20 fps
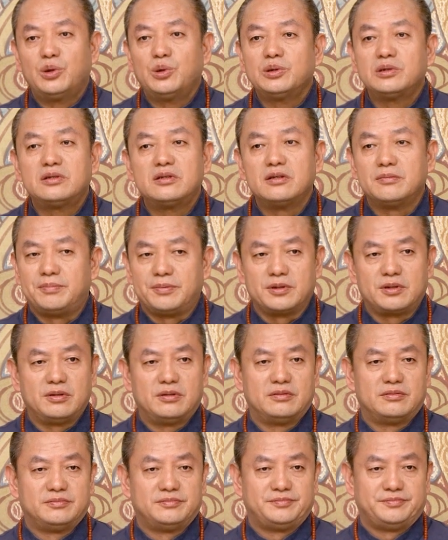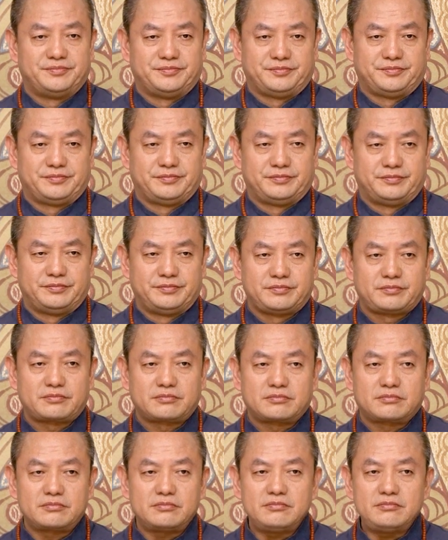Every family is different.